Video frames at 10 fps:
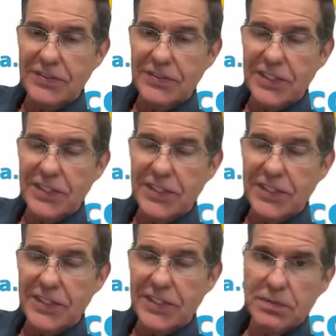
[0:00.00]
I do
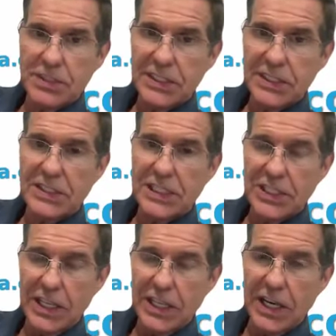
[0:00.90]
own 6
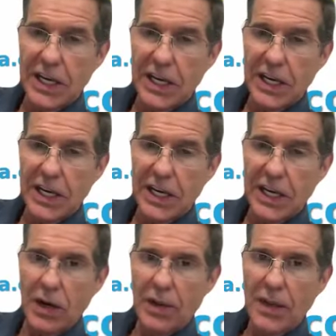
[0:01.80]
ETFs as
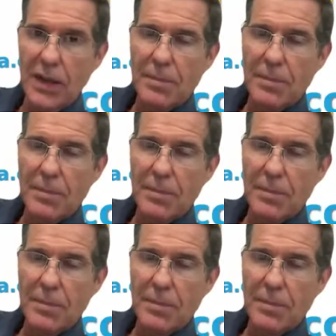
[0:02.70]
well,